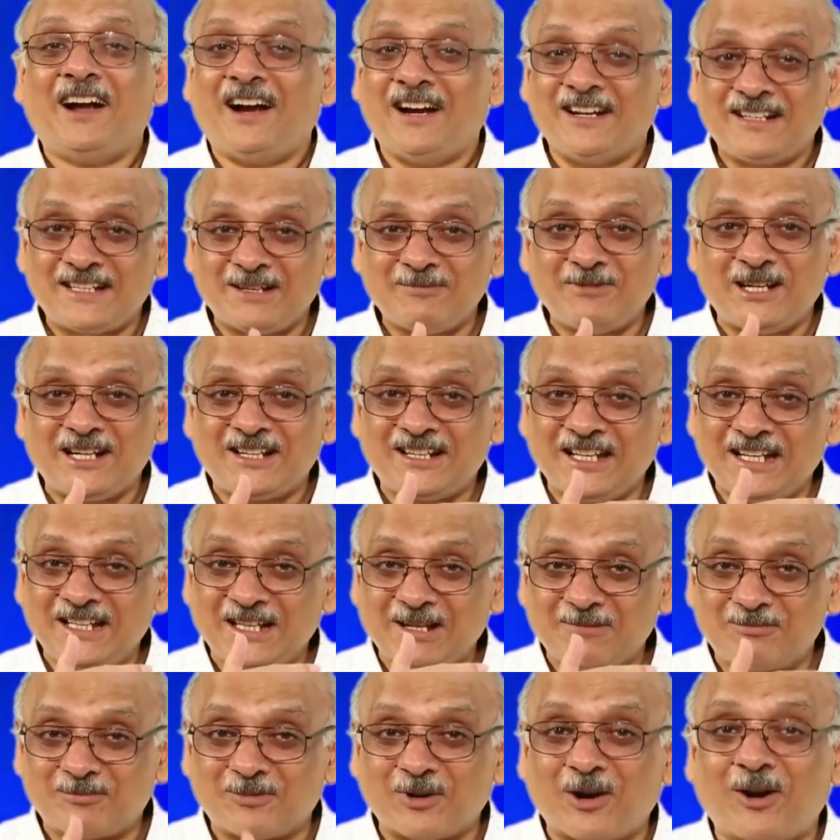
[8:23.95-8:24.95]
Ultimately
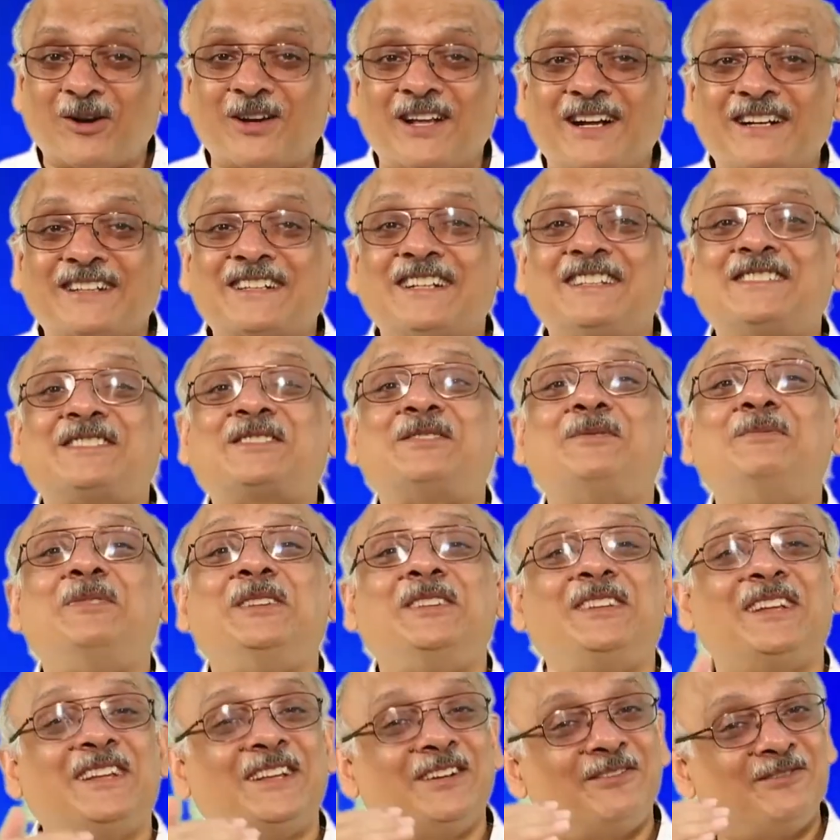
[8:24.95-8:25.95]
the product is to
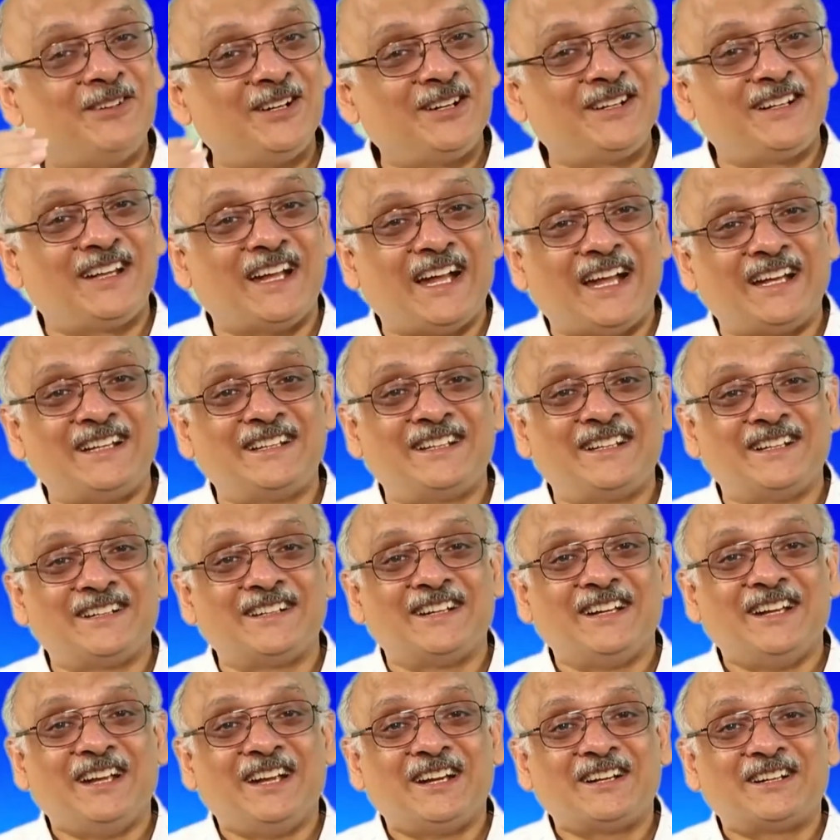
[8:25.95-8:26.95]
be delivered at
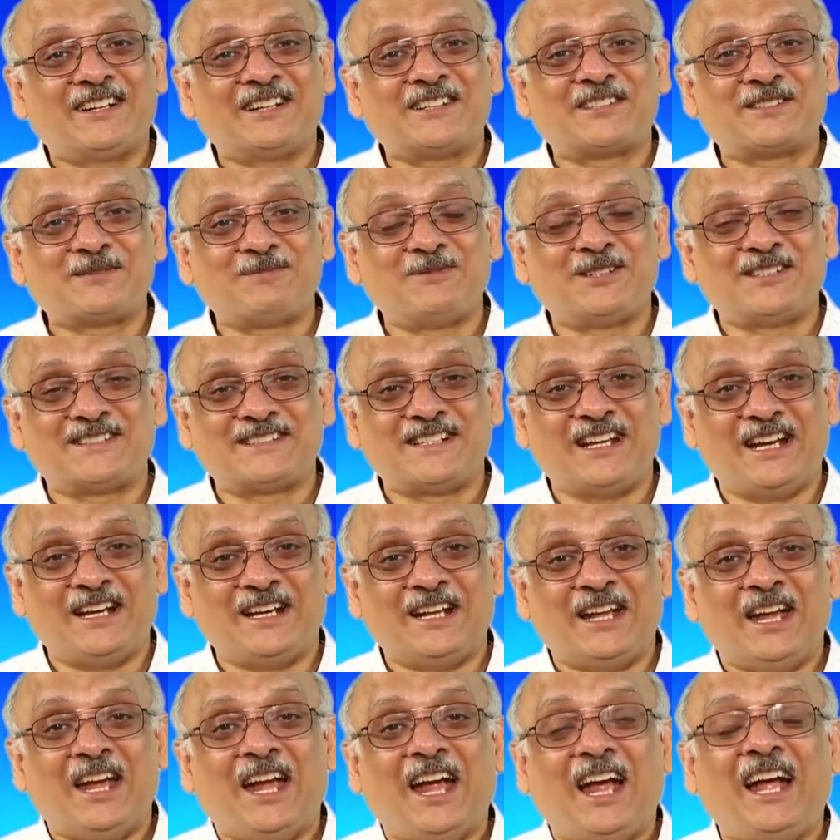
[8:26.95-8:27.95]
the customer's
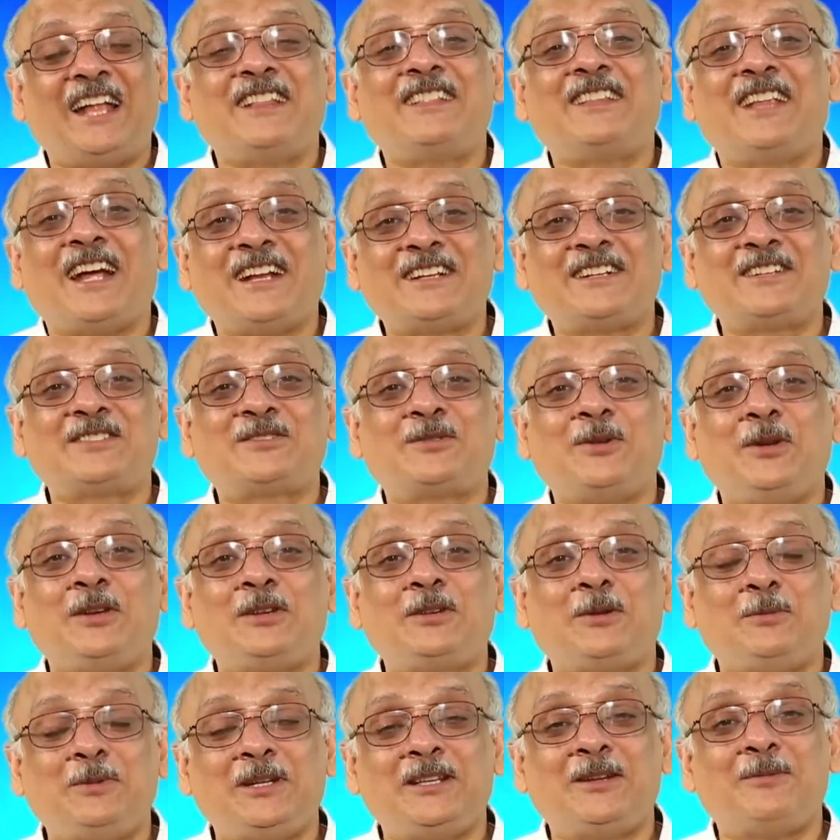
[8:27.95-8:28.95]
end, and that is
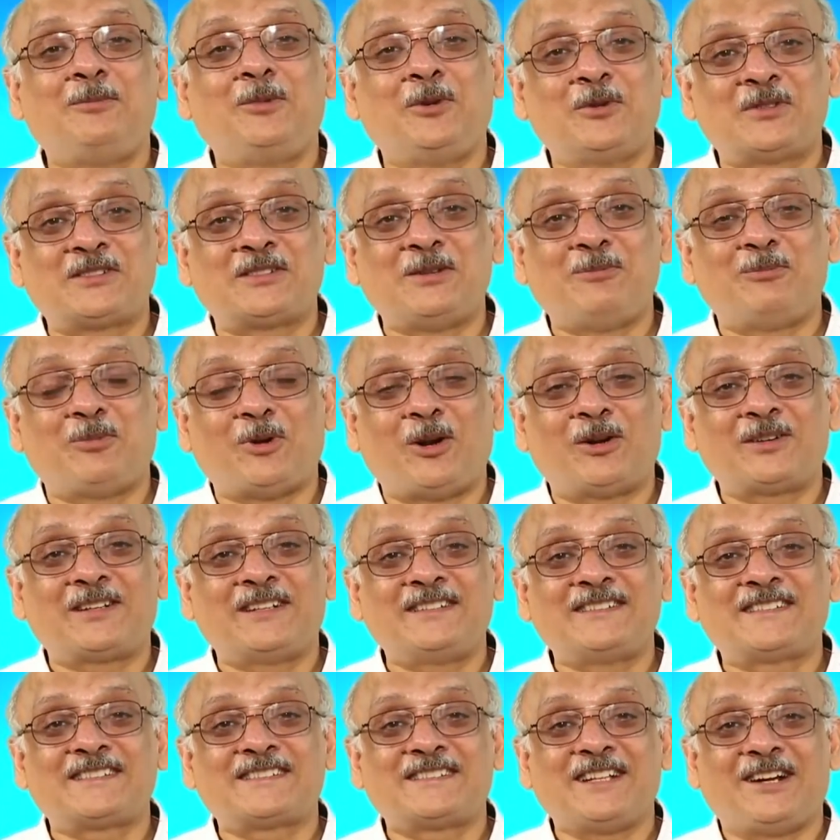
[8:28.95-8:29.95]
going to be the most
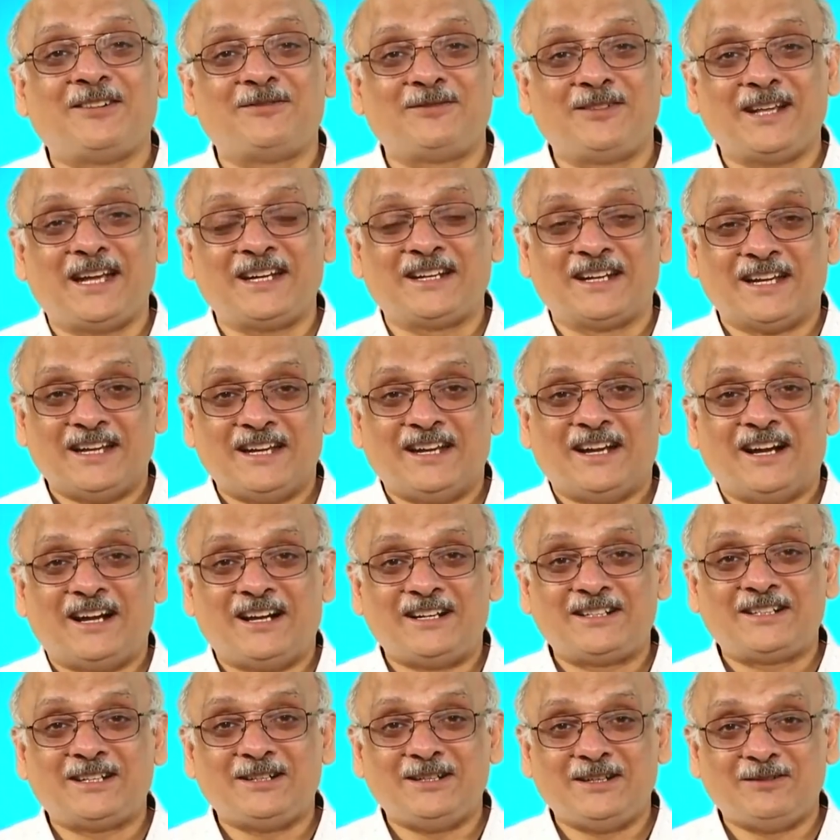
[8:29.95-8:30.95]
important stuff. Like
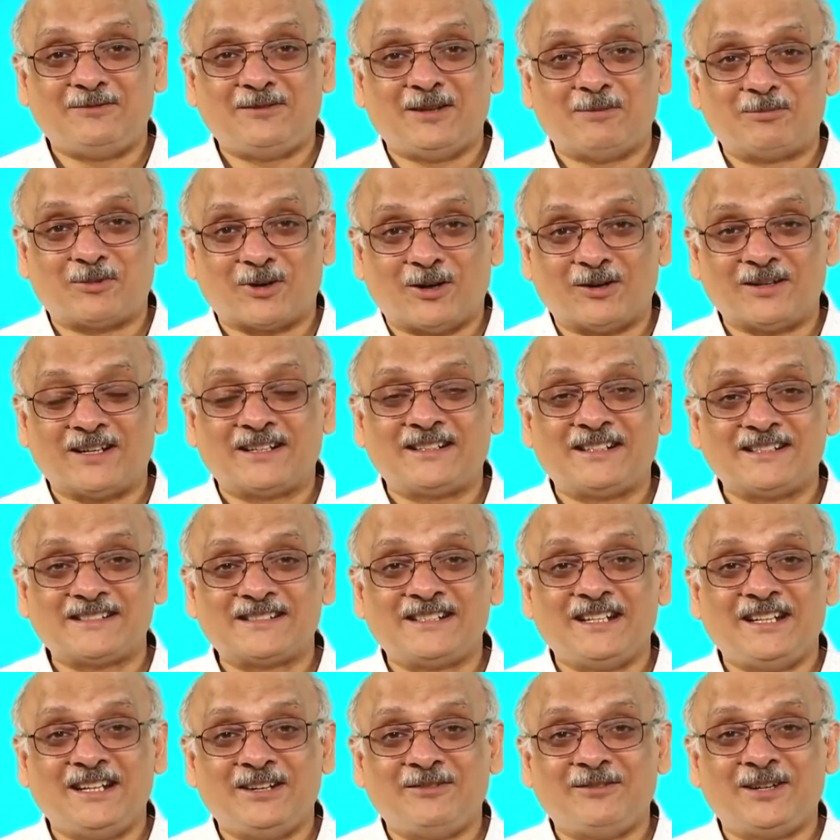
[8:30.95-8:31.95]
if the product
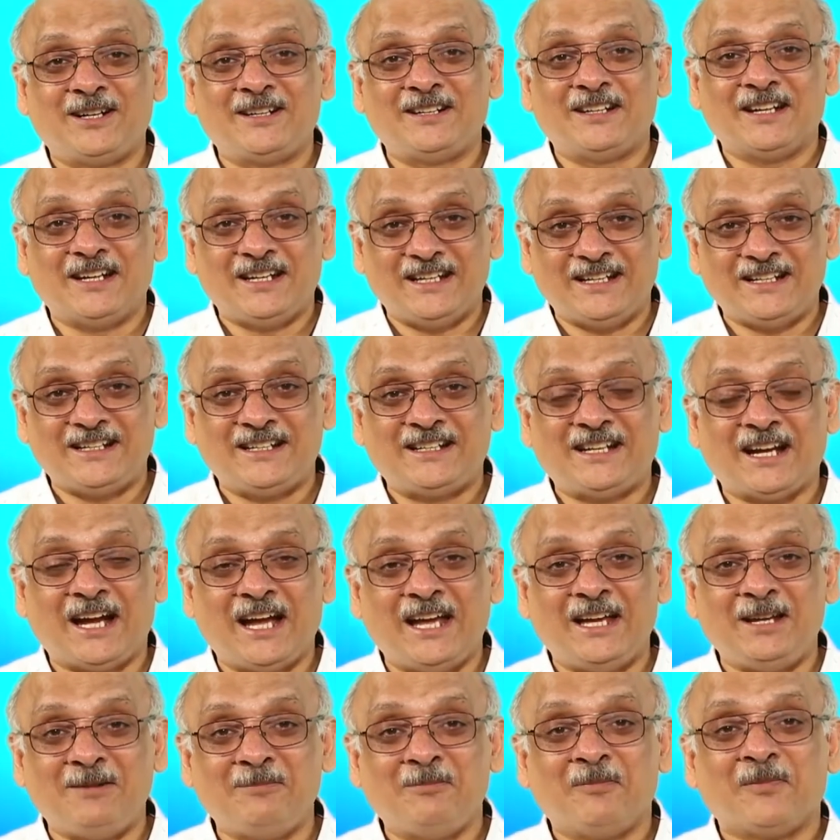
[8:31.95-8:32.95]
is delivered in
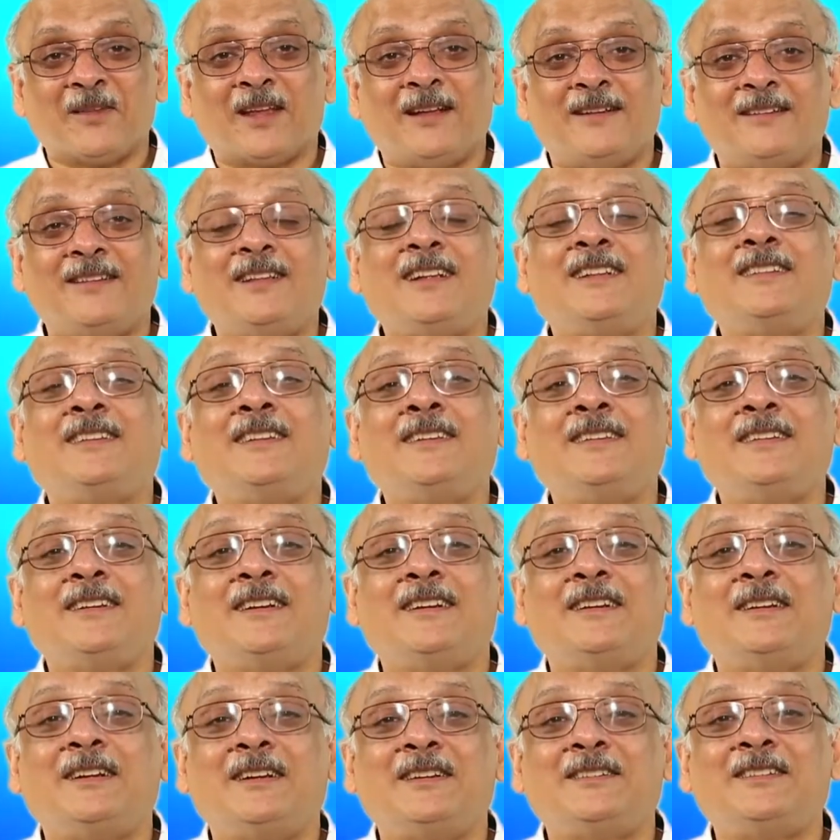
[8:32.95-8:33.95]
time, then
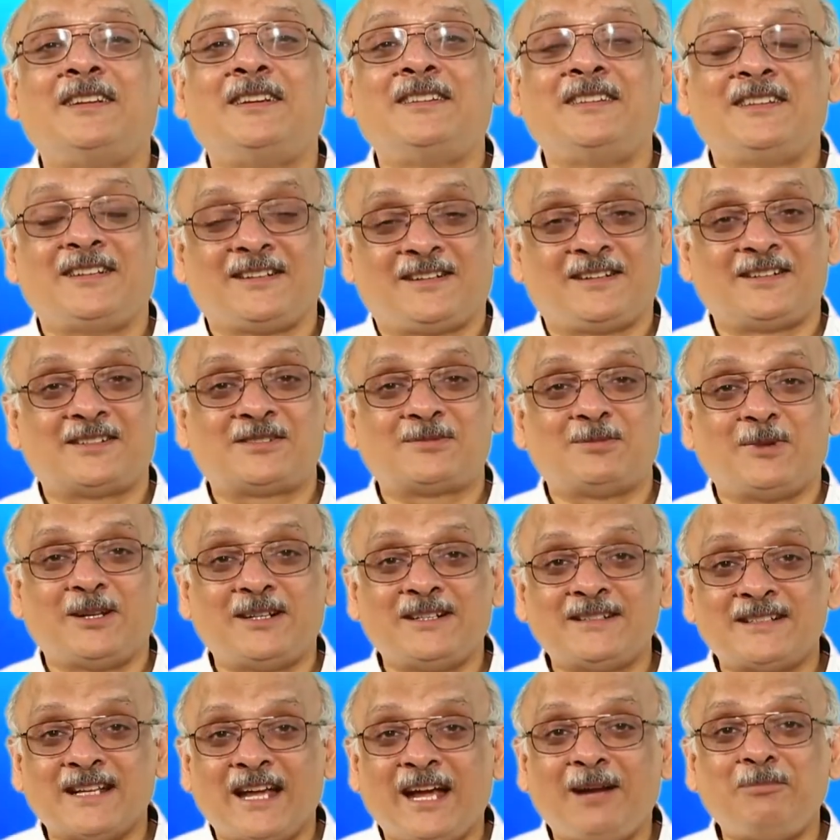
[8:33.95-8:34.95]
the
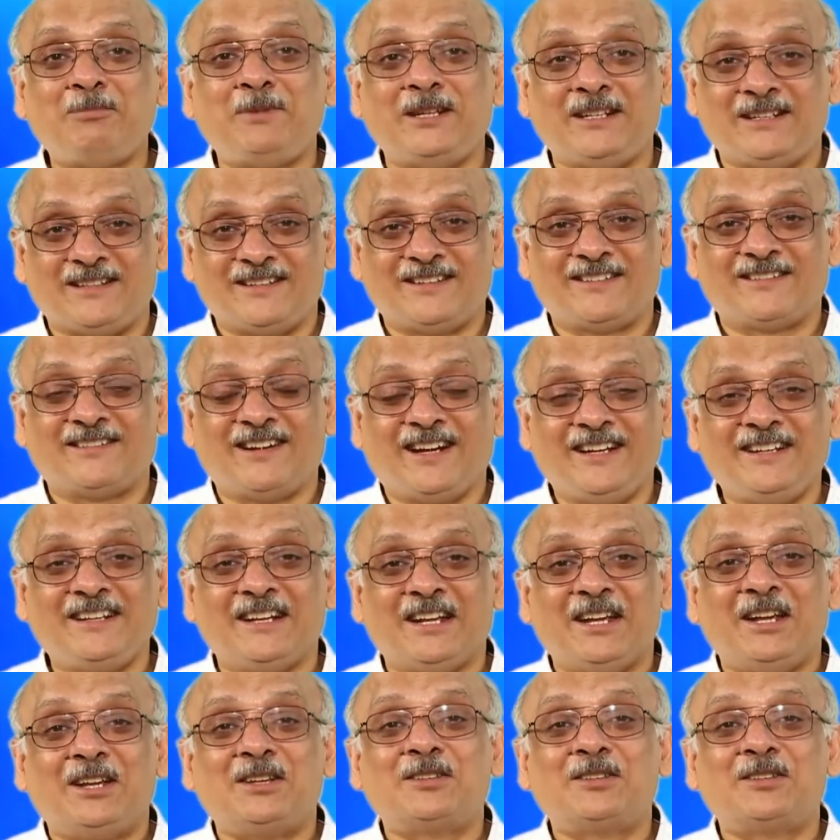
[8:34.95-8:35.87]
customer is happy, right?